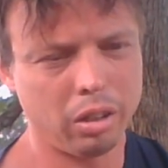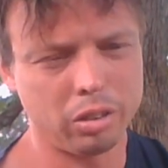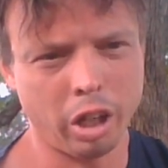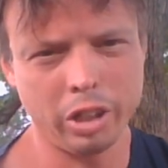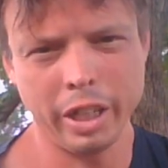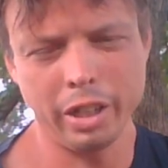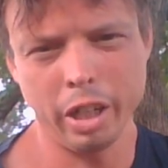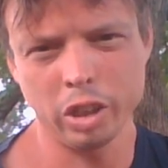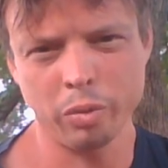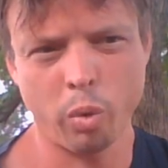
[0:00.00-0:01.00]
13
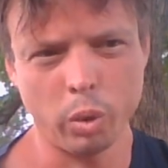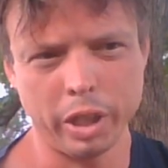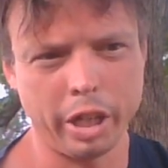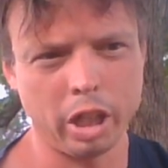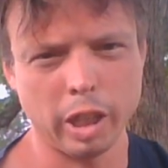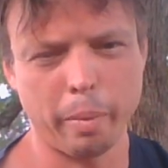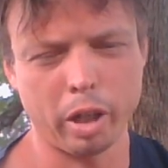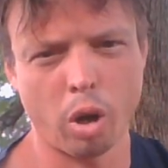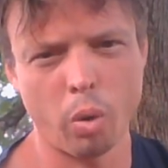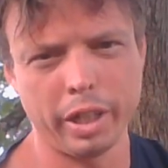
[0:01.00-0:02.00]
years or 14 years. I've been
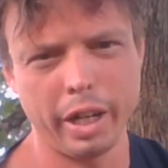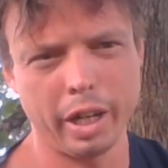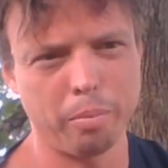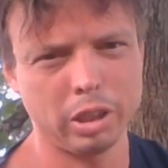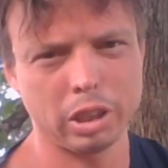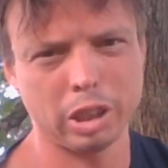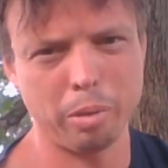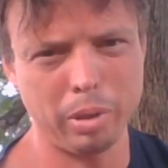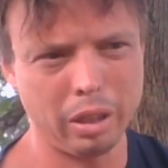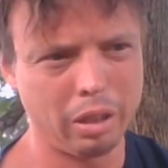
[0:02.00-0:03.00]
growing deer in
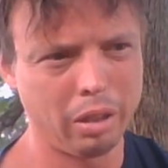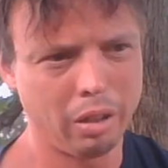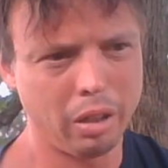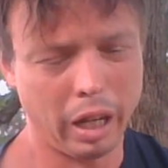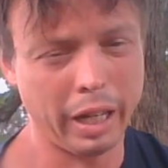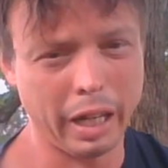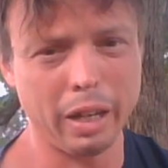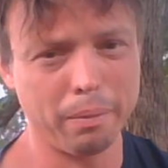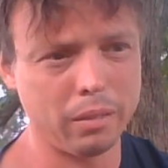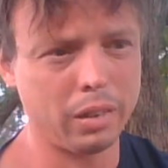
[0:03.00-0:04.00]
Mississippi. I got
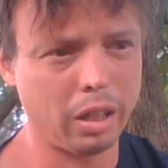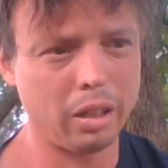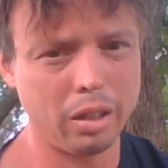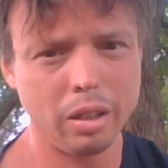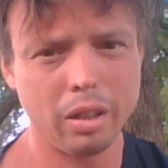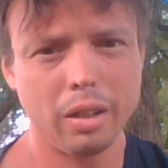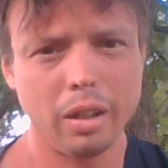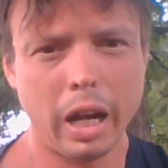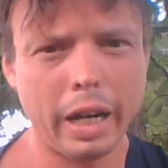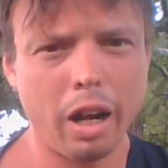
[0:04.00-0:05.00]

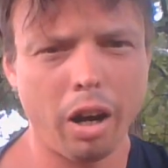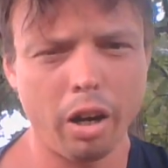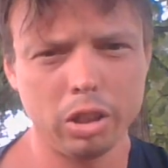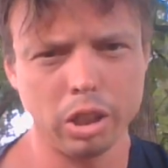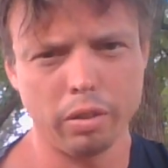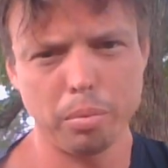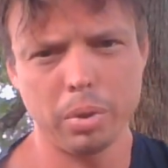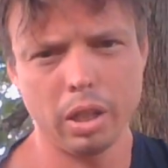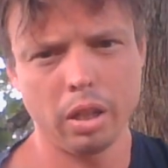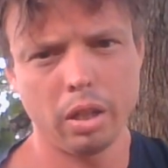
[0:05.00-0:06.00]
I got herds of
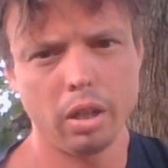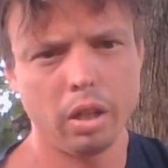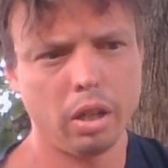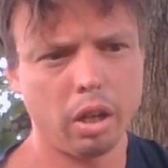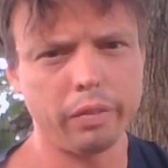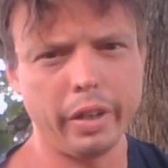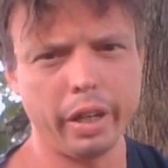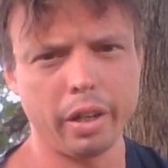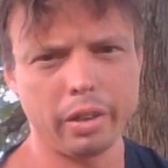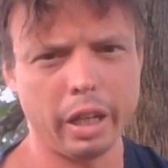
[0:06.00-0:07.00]
them of
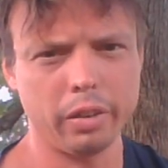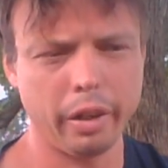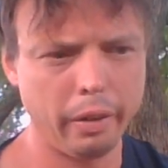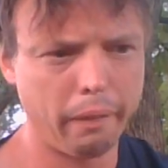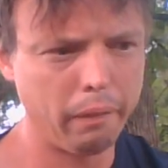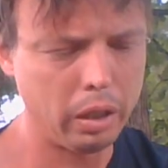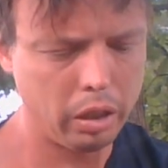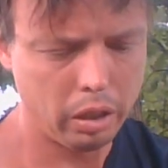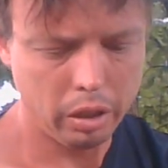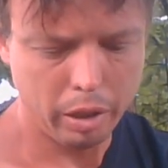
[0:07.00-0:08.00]
deer down there.
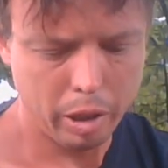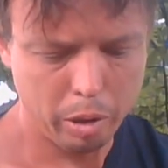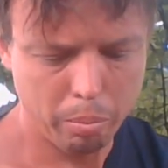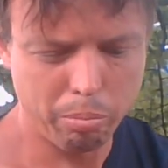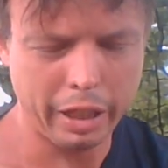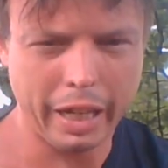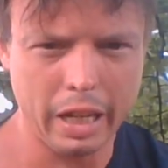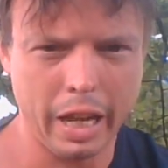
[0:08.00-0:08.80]
But they got